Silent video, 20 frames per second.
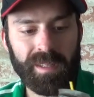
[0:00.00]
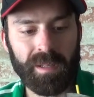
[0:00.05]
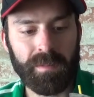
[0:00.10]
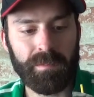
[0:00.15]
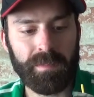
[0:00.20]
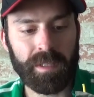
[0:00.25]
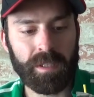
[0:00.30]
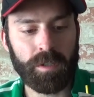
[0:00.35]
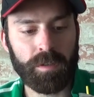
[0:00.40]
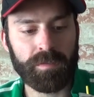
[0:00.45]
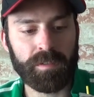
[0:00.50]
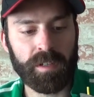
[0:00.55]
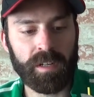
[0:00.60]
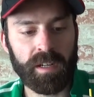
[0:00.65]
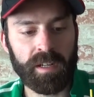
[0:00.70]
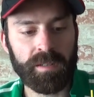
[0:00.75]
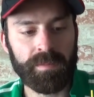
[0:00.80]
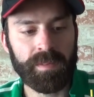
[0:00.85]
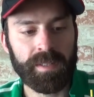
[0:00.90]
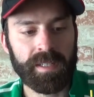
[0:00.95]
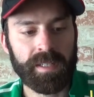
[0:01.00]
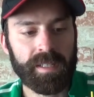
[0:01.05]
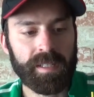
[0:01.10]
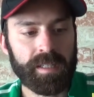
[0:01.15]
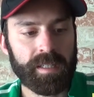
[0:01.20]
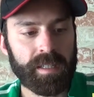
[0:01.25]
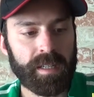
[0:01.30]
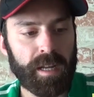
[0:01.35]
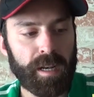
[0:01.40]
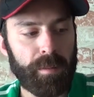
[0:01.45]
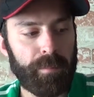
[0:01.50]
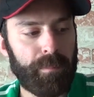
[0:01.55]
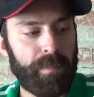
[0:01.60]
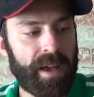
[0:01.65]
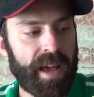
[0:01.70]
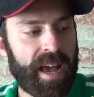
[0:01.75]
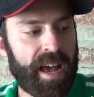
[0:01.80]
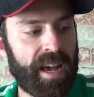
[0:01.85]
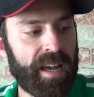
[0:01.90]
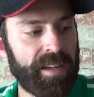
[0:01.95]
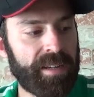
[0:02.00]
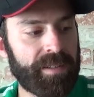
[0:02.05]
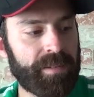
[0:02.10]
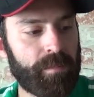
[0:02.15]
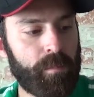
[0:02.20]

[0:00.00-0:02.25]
But overall, not a bad